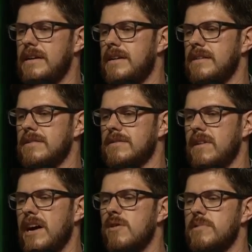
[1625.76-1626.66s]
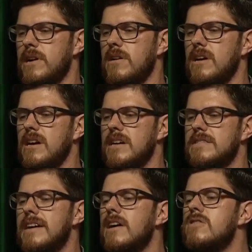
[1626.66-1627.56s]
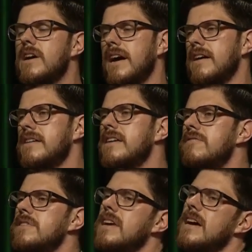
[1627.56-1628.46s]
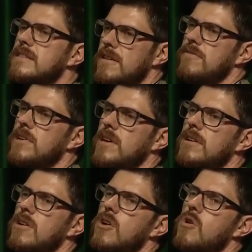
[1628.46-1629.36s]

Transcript: here, this little elbow, and say, okay, given the activity,